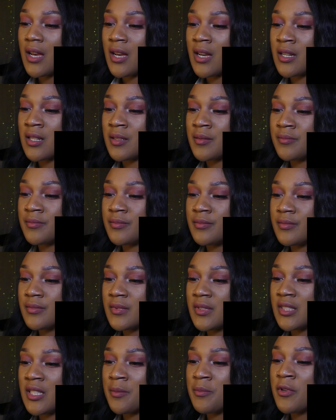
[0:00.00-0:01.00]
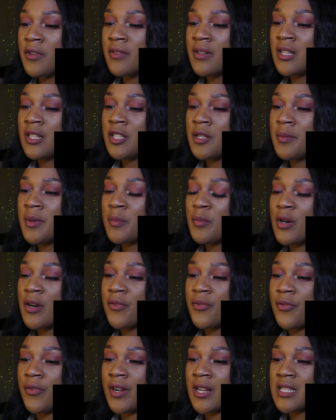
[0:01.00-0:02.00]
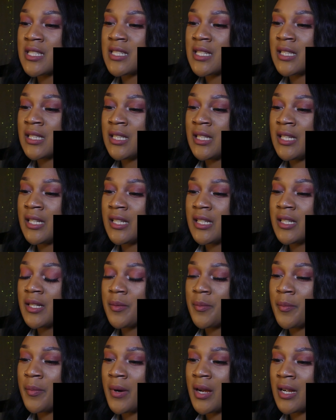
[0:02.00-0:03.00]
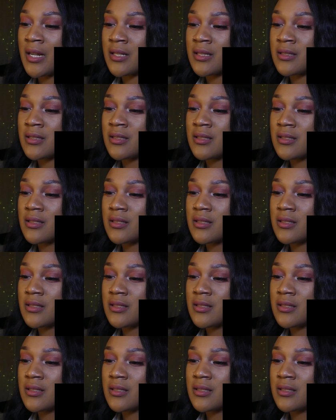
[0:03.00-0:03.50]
They move it a little bit more frantically, but